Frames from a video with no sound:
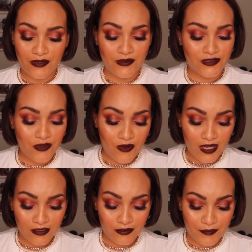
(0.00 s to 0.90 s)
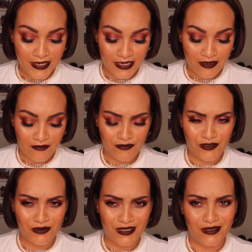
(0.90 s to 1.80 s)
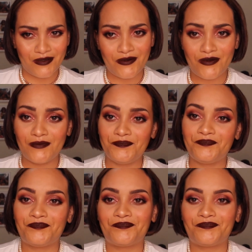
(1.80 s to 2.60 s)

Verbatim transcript: there was no color payoff which was a little